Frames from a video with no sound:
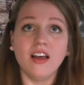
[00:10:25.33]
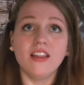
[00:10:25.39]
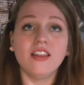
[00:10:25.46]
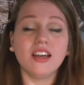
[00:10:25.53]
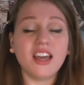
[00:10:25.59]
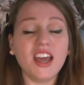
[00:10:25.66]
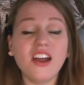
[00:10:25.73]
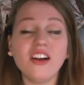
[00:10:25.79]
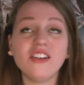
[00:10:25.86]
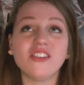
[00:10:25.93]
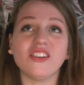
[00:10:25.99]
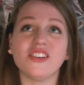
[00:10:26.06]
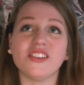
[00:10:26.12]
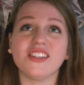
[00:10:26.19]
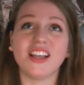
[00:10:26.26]
The
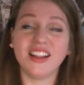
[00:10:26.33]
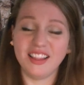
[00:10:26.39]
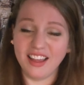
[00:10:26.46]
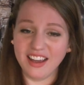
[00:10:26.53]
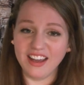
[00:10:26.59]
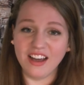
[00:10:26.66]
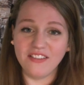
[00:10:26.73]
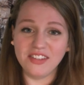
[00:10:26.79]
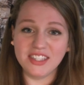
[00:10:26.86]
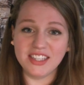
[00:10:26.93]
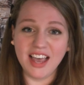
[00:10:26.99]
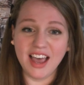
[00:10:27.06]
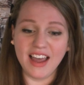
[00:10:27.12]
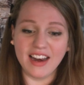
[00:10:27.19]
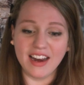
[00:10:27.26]
characters, like I've
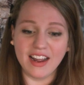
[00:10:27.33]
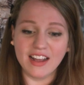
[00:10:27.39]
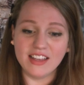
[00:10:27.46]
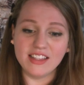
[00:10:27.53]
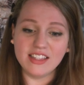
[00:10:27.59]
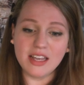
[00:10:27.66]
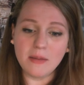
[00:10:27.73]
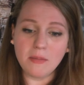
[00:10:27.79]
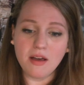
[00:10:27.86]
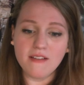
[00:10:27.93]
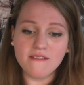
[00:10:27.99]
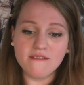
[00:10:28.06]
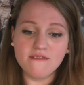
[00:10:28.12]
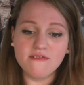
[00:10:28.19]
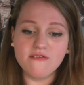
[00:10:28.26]
said, seem
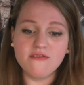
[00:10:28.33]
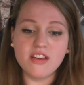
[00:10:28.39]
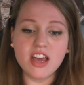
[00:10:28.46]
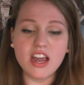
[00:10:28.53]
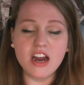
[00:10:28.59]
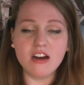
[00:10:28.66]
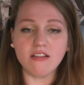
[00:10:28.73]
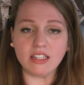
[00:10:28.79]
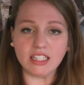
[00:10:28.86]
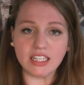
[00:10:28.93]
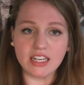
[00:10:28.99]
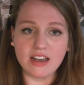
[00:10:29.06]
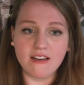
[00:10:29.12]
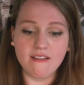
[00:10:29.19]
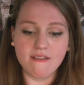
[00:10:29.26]

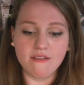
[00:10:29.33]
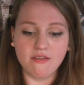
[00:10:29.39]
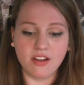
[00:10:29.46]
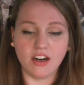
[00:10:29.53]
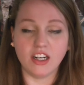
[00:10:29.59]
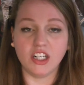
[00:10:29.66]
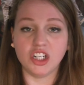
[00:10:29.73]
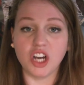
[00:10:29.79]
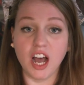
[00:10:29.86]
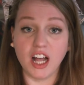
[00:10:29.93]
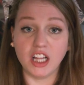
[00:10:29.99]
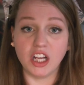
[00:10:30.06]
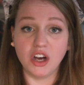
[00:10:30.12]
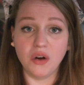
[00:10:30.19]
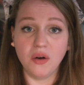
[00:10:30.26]
very, very
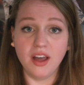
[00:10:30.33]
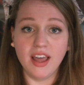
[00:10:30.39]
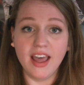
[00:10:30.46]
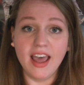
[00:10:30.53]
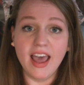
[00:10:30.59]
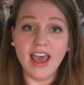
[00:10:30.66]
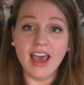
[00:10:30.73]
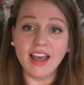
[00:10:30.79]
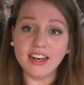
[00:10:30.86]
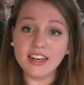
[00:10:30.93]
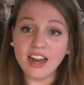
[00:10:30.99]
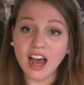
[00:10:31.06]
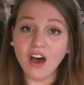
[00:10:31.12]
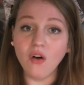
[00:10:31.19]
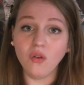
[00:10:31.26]
shallow. And
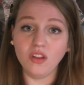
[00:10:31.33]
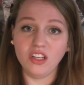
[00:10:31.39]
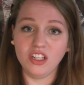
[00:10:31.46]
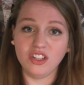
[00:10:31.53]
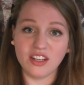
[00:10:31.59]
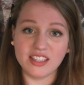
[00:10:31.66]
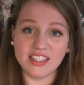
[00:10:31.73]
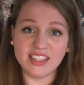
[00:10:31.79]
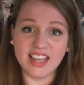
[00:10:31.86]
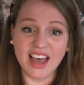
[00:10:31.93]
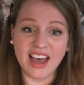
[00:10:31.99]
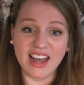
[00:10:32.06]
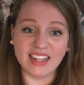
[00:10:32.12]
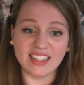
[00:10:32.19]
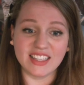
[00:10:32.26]
not only just
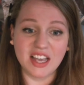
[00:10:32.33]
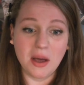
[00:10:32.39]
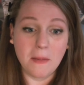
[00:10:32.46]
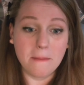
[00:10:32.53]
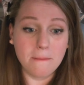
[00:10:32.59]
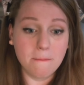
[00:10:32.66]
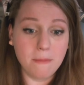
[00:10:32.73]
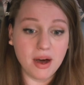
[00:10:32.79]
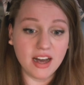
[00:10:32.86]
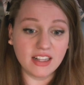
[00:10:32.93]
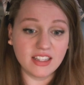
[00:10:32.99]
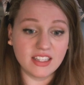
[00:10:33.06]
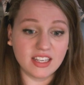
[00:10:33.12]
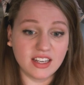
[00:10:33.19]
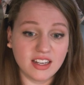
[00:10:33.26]
that,
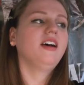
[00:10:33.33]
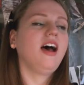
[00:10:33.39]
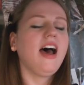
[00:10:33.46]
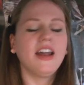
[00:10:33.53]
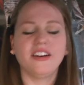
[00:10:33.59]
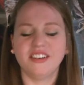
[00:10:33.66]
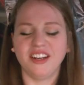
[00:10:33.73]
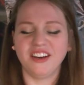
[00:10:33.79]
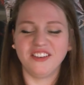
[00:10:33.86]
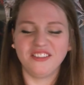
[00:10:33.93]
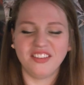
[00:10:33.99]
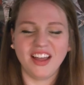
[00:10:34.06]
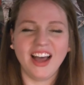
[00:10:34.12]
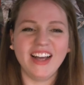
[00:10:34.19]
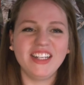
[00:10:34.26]
but I don't know.
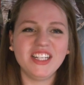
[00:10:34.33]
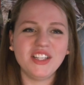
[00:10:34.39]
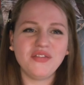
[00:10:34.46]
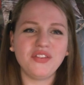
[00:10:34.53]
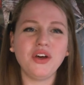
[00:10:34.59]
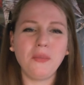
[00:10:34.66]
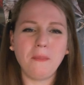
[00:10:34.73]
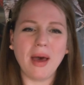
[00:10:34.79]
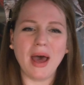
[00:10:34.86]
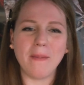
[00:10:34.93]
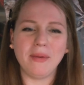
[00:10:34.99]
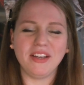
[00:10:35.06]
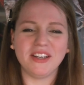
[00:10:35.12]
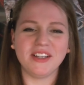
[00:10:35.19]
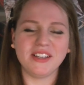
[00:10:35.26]
I just feel bad
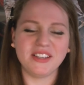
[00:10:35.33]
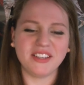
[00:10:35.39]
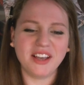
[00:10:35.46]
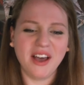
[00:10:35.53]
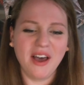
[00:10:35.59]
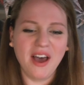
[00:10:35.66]
because